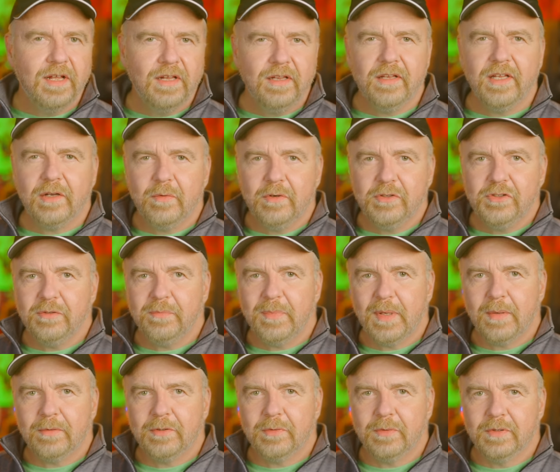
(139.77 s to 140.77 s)
Like we should be
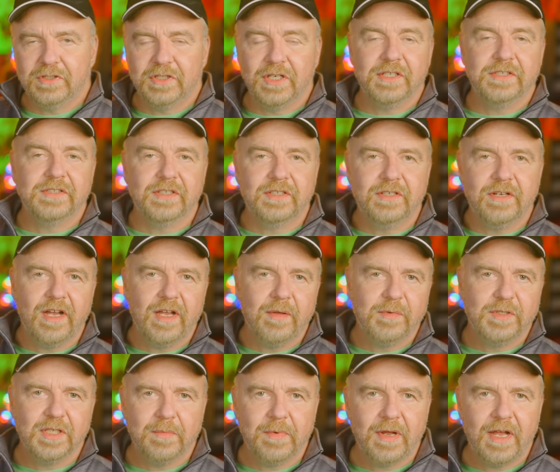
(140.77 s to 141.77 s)
able to adjust the time
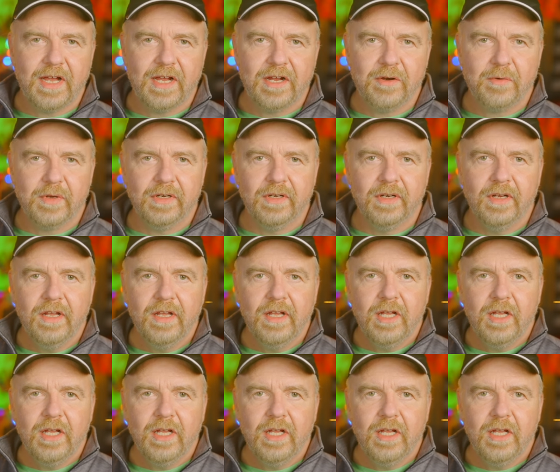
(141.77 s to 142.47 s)
somehow, and